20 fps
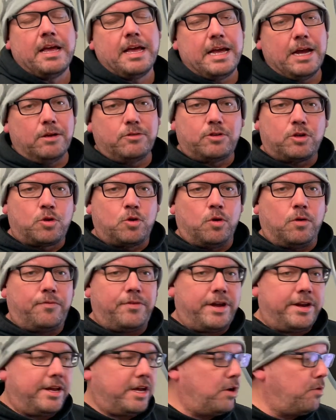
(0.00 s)
It was a cool
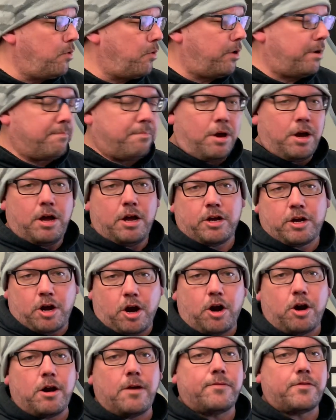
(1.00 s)
video where we bought a
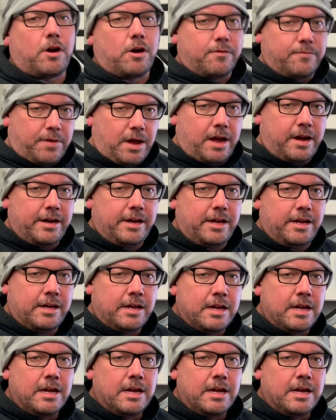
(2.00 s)
car off Carvana